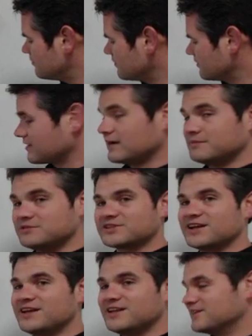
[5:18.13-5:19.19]
Okay, I'm
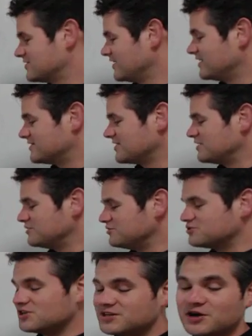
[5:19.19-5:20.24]
just going to end the sentence there.
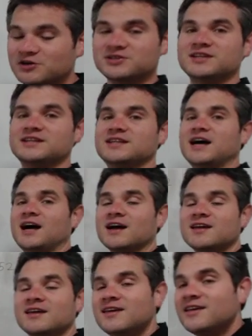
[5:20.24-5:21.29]
You should go to the
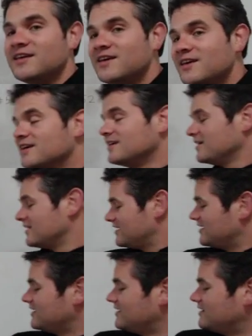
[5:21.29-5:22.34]
doc.
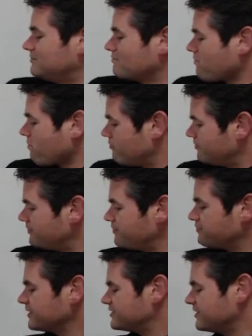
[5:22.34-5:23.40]
Um,
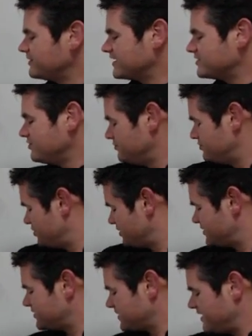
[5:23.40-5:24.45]
so yes, you
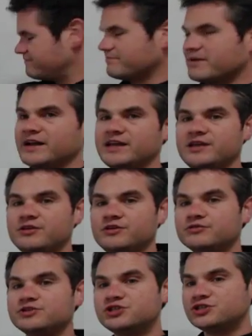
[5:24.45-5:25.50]
should save money.
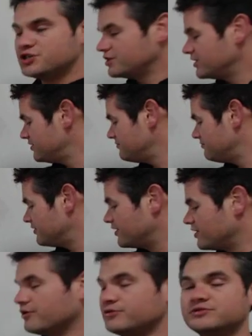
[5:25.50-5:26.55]
You should
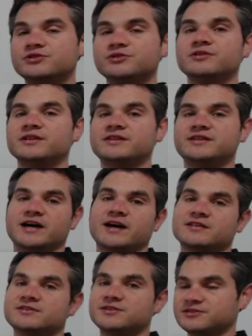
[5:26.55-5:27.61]
go to the
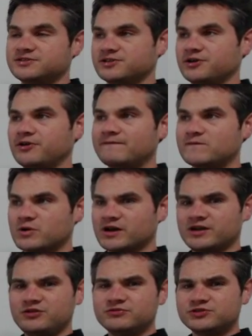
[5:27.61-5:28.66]
doctor. So we're
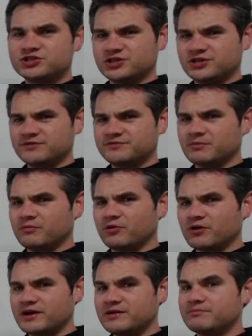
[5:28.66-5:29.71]
going to use should for
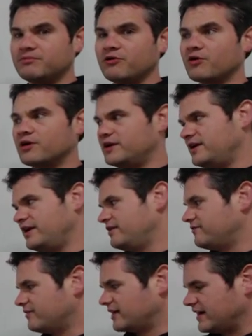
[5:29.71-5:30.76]
more important
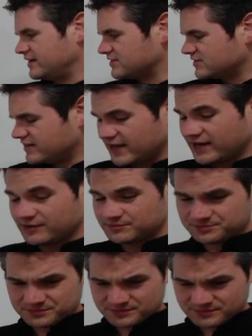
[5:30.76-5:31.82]
advice. Now,